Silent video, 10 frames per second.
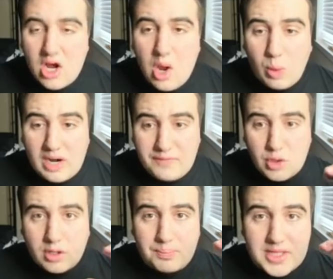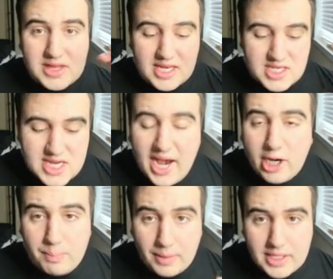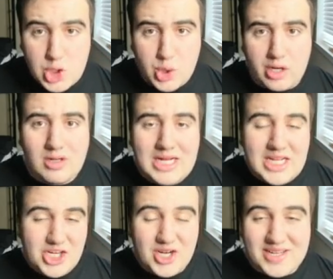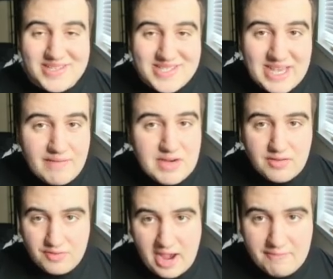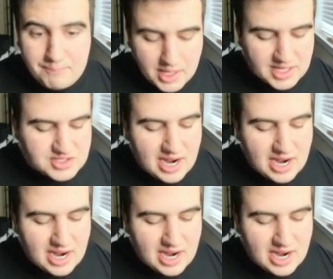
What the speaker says: where if you complete the entire bunny trail, you're going to get 75 bunnies.